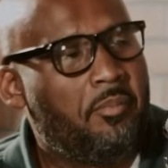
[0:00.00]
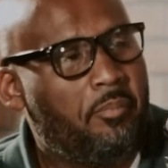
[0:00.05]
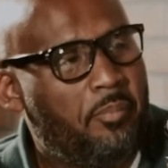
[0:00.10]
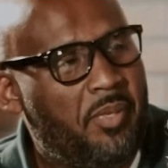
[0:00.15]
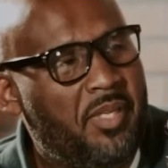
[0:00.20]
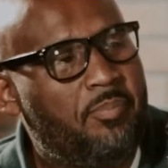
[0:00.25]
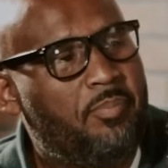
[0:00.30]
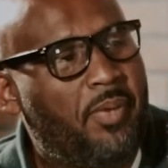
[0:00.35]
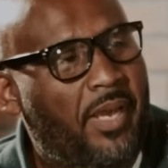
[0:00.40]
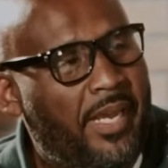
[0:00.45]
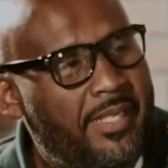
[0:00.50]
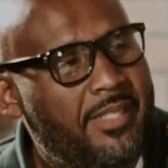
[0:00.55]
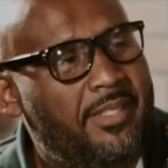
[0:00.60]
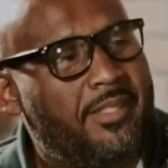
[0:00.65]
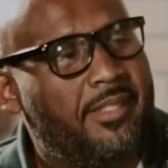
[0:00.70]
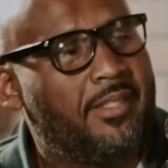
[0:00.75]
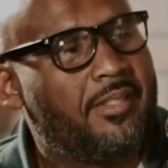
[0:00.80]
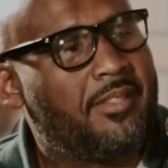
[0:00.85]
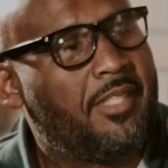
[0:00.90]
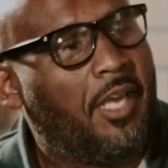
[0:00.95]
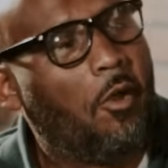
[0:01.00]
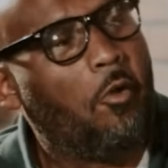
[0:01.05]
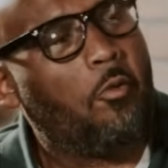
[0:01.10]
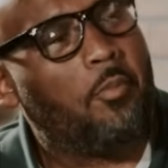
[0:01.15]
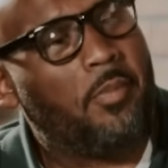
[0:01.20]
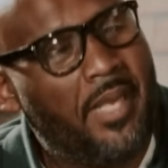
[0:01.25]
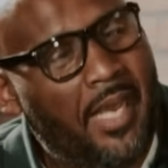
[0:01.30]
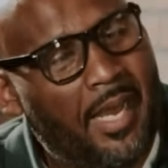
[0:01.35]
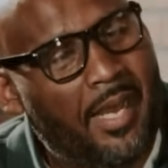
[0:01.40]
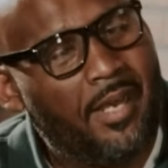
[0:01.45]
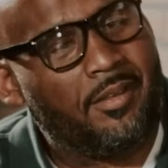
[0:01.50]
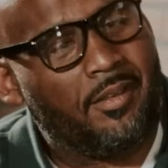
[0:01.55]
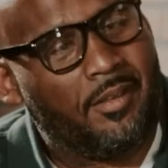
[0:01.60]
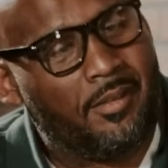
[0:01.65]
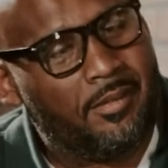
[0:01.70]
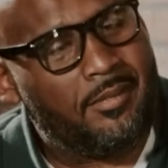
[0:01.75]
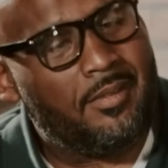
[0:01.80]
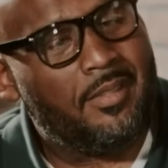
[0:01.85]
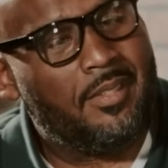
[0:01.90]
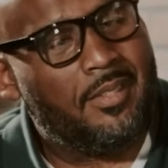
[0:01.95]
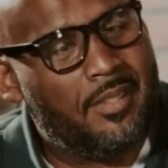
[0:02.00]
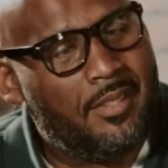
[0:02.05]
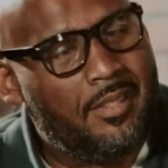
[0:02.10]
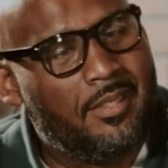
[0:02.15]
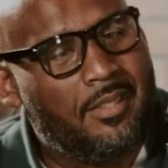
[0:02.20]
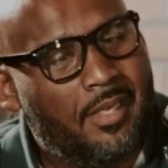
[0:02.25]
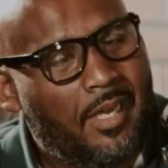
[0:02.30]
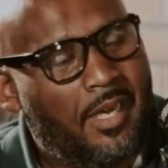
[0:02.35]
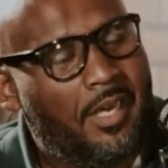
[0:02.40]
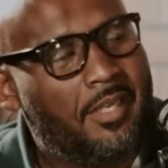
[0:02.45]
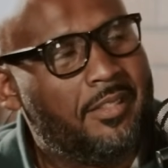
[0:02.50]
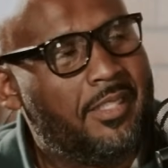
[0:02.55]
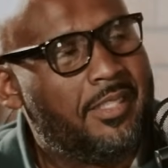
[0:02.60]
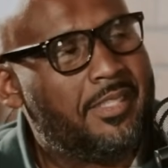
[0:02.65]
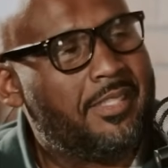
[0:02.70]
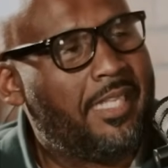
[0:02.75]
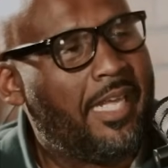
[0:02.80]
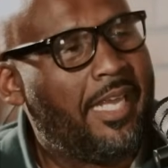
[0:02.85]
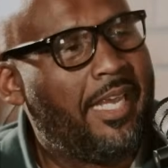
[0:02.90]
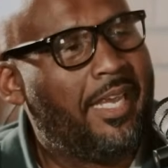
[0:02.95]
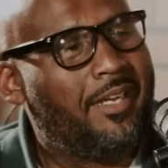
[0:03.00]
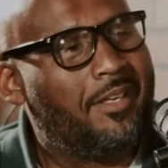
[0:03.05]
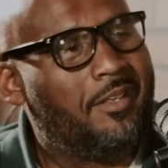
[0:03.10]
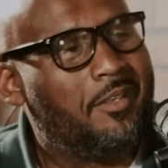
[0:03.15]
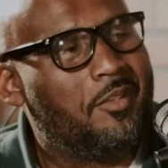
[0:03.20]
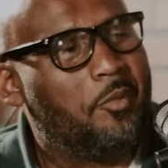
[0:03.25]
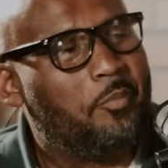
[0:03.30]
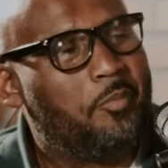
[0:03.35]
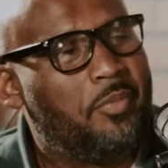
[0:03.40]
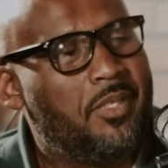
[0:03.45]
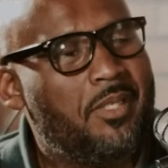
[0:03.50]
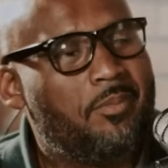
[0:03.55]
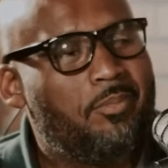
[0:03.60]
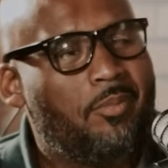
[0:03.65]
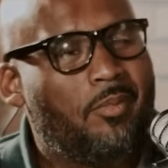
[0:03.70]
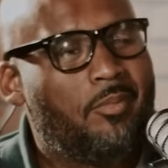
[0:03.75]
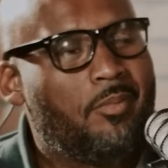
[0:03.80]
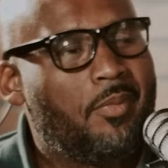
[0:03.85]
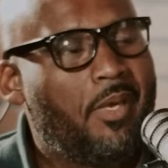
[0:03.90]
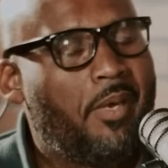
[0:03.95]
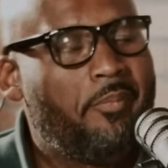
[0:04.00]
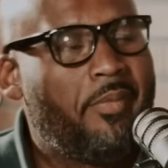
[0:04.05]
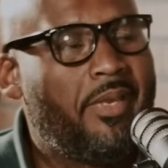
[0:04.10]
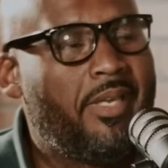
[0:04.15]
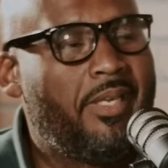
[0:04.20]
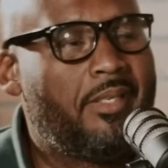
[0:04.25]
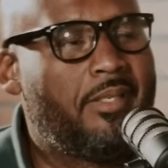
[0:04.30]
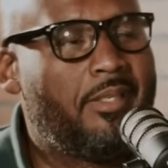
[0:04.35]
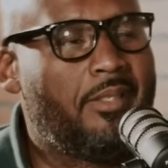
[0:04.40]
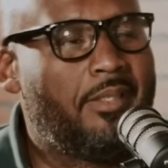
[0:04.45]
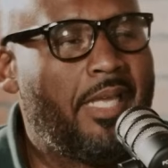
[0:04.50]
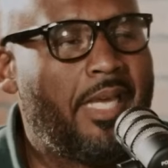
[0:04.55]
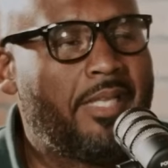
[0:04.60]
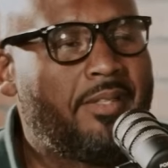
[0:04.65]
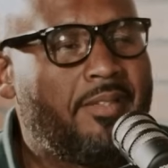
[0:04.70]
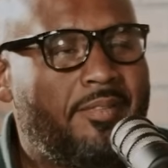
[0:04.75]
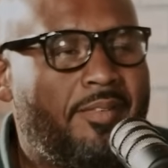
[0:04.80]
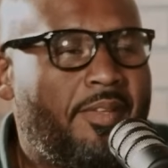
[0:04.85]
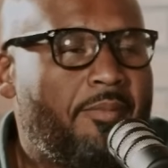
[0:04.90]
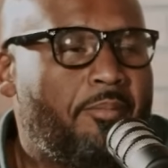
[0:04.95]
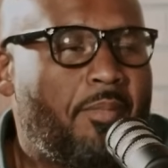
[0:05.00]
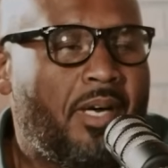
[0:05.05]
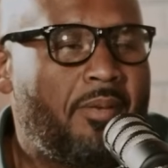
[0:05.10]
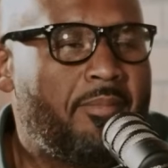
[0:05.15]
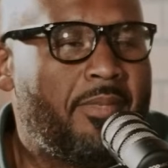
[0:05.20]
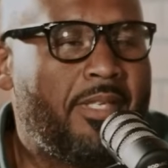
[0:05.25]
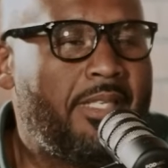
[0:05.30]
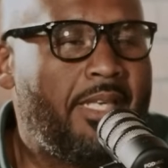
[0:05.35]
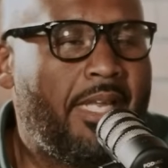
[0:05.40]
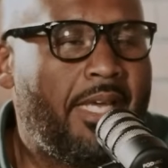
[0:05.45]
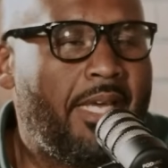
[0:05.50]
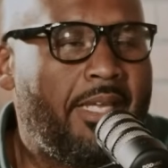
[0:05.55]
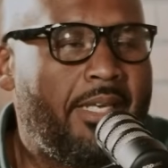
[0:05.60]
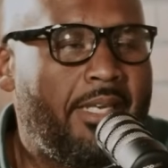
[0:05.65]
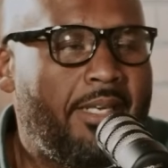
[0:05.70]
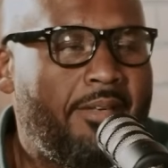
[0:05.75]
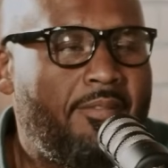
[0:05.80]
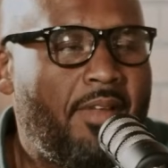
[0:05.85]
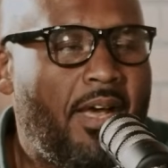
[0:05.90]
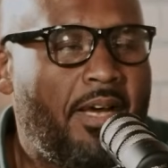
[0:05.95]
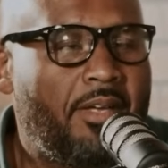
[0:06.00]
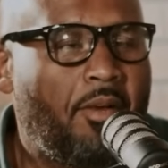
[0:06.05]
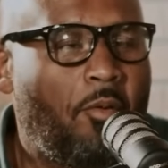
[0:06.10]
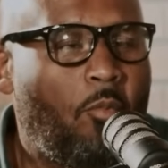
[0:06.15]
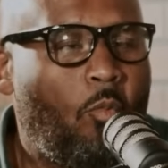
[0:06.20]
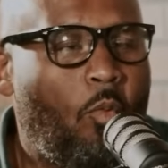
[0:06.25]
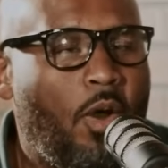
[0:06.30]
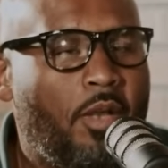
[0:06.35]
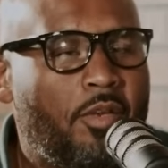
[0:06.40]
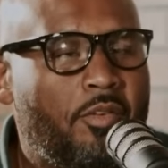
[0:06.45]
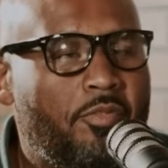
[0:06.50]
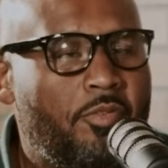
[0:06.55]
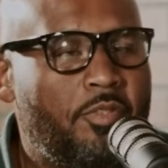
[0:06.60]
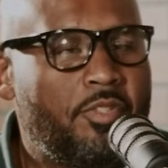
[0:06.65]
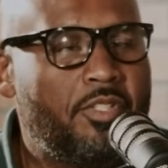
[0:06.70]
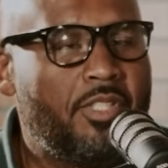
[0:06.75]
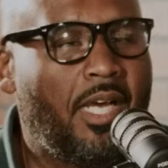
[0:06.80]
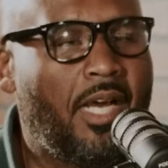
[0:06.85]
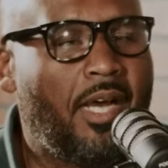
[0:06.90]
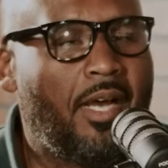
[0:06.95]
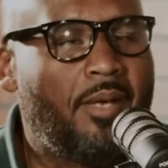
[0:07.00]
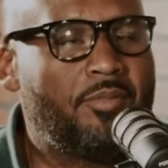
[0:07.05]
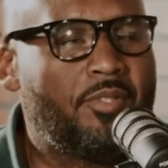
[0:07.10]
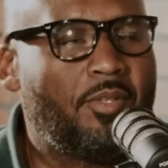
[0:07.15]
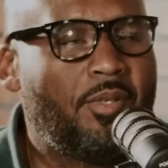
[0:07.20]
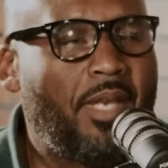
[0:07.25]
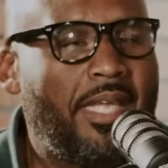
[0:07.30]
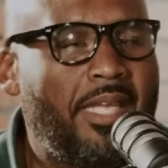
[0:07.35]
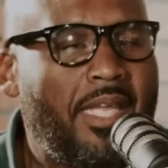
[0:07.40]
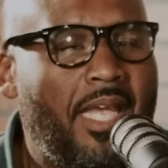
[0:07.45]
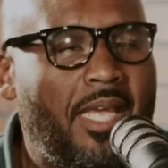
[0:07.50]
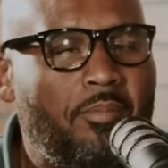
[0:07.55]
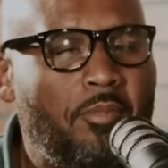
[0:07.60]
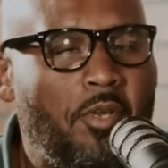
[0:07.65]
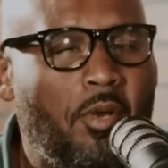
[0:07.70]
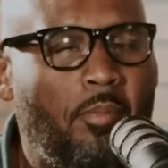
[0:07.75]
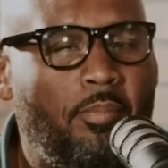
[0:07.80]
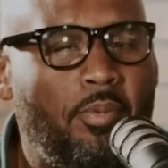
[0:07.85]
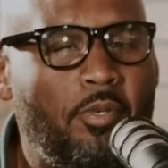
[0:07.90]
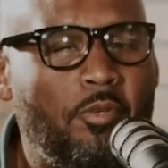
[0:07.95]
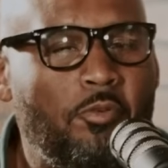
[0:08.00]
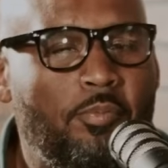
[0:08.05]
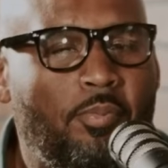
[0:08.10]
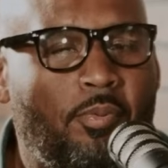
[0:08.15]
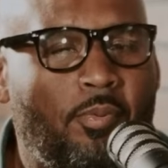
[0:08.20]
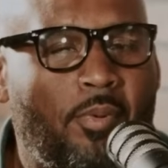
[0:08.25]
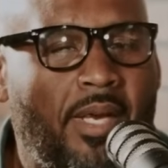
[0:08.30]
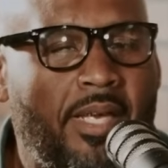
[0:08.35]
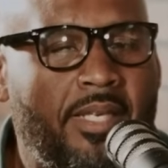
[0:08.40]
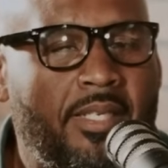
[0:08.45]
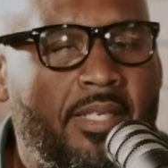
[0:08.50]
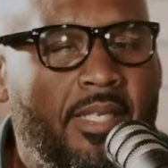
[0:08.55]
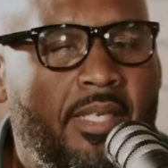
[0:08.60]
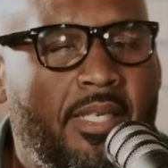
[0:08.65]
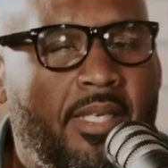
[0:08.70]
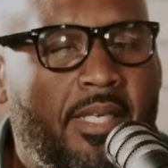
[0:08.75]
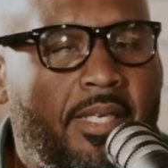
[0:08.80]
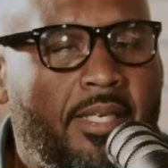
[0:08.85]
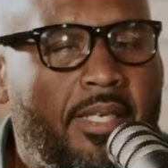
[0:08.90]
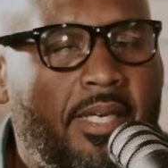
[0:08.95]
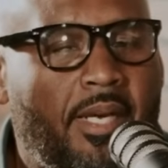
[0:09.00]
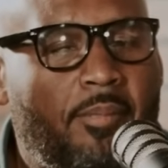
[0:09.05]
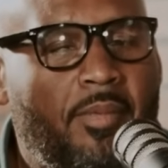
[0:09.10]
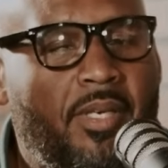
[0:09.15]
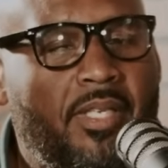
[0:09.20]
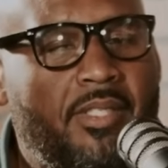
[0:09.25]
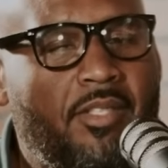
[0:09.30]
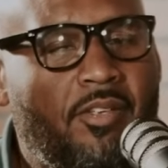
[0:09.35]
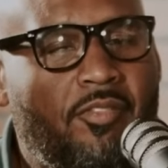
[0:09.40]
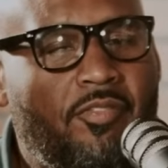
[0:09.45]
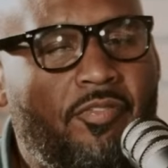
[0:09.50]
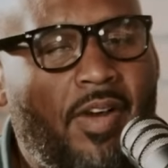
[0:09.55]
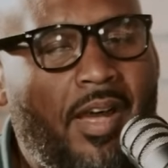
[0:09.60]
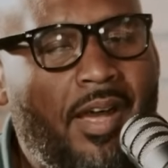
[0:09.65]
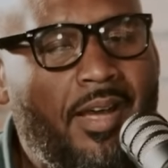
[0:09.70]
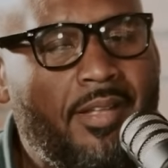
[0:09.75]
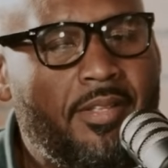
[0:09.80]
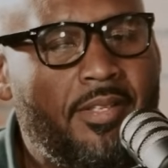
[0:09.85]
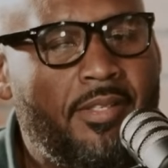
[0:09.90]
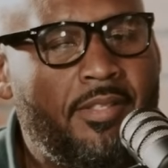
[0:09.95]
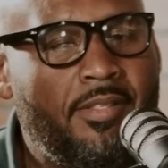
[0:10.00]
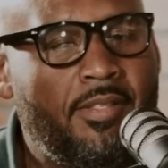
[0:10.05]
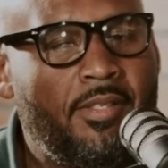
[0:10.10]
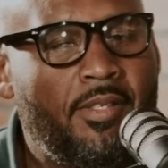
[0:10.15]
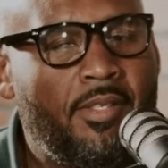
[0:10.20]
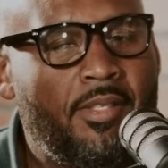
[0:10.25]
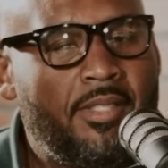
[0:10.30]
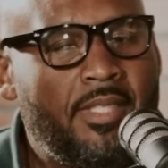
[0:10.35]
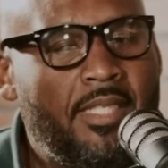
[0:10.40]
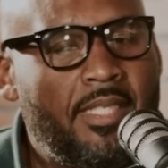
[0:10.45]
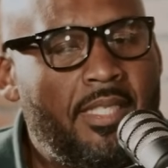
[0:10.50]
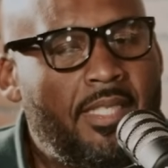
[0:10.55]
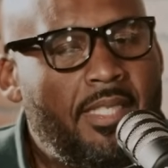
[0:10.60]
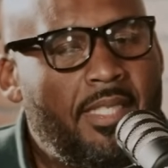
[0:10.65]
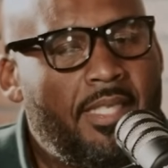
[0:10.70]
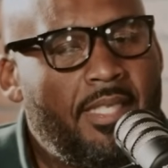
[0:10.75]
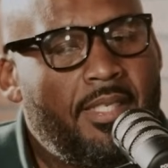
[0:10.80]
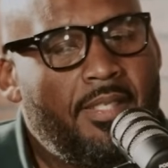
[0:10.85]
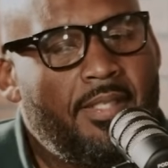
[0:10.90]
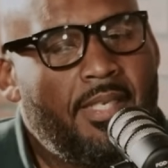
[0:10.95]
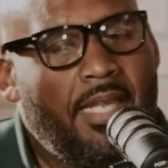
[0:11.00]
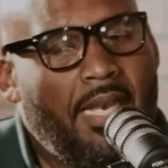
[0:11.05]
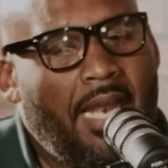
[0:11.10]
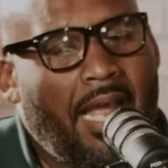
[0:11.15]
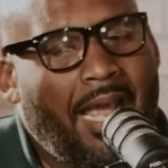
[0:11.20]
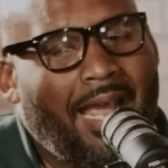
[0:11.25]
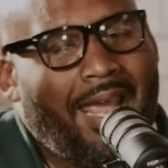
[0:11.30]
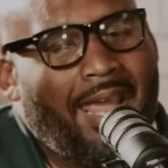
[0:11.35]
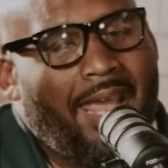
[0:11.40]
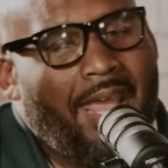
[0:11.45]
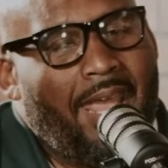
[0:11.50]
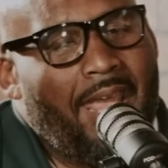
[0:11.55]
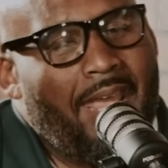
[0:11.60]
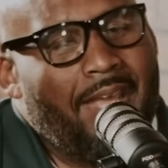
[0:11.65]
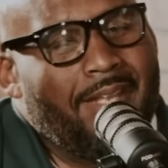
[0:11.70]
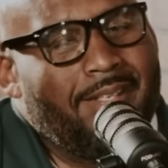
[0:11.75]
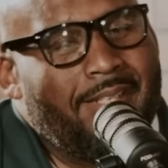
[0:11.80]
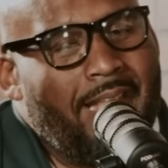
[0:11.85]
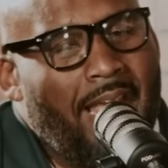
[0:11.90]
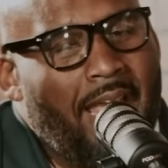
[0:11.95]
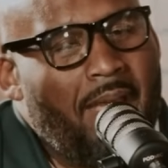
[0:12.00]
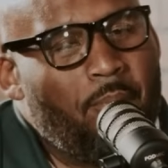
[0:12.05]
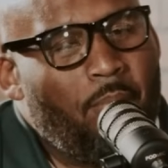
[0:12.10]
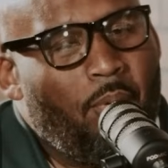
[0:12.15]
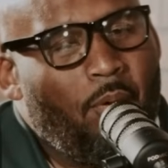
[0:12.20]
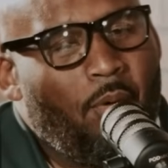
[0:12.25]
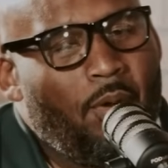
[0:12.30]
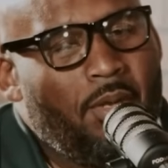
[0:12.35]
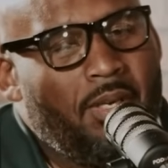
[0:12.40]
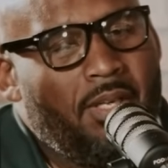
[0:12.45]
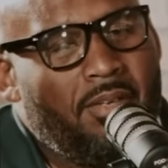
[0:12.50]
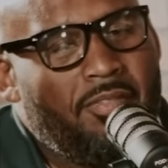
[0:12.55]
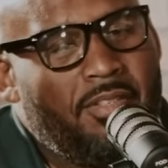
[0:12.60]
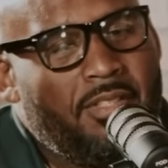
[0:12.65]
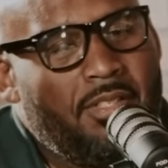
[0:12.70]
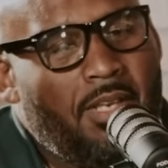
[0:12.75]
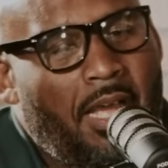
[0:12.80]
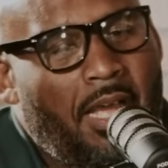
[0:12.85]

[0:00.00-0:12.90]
be patient, taught me how to understand other people. I mean, collectively, mom and dad have done a wonderful job. So they gave me a blueprint coming into fatherhood that I had that part of it